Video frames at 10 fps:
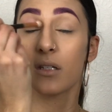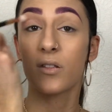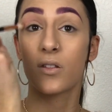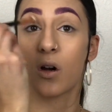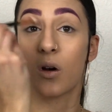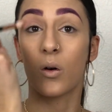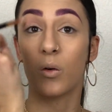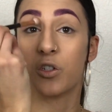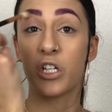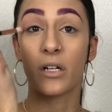
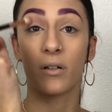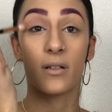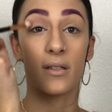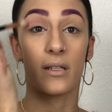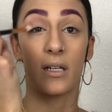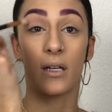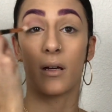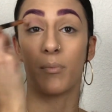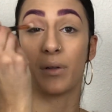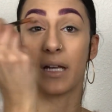So
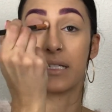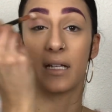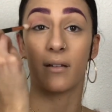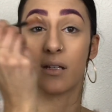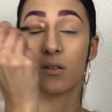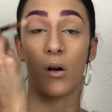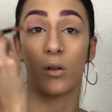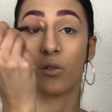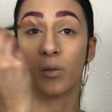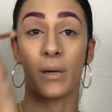generously blending this
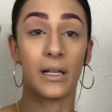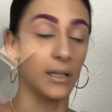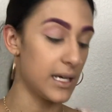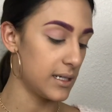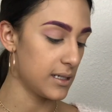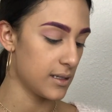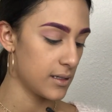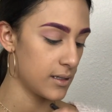all over my lid.